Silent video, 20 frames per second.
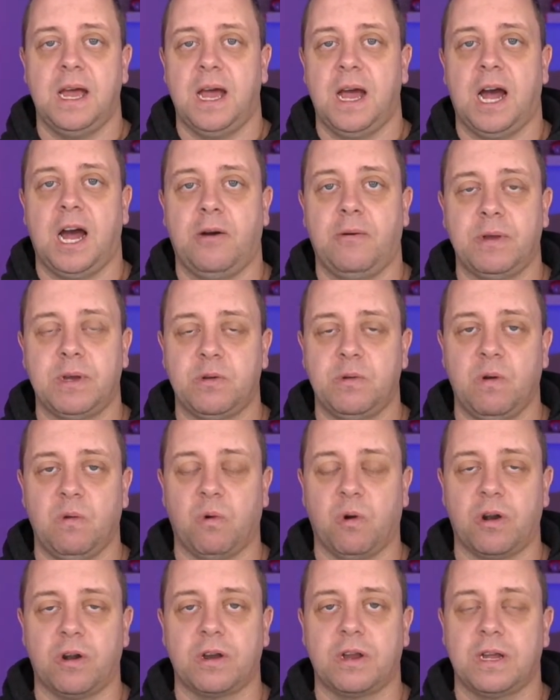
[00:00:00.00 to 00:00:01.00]
how it will
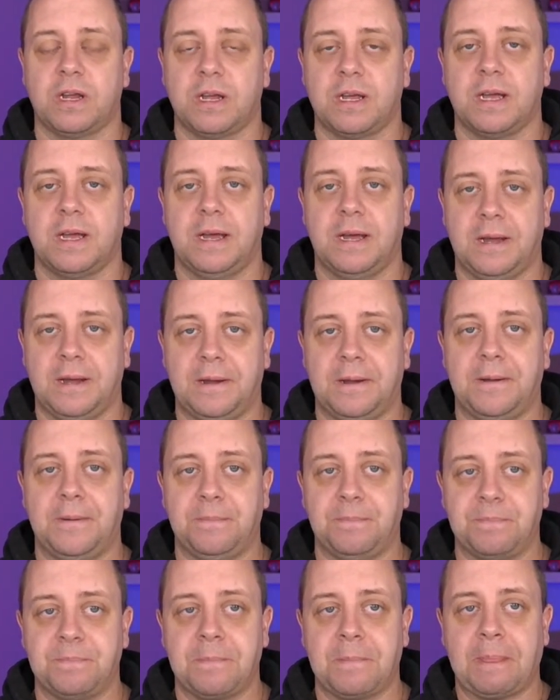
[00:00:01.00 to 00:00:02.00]
work.
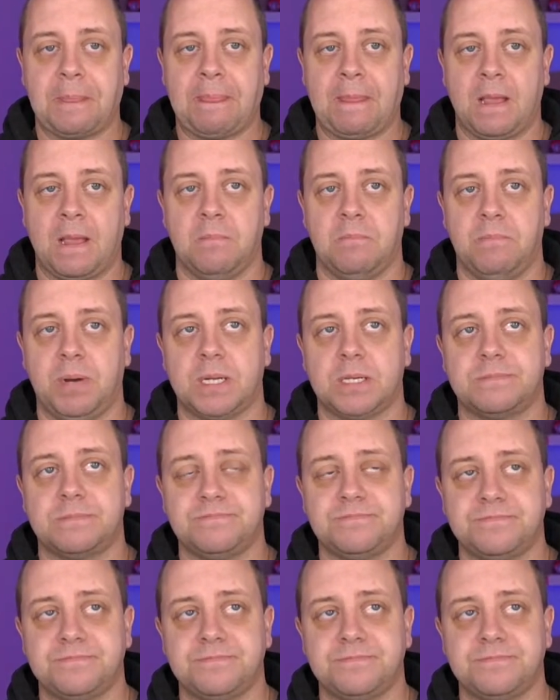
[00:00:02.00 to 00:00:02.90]
But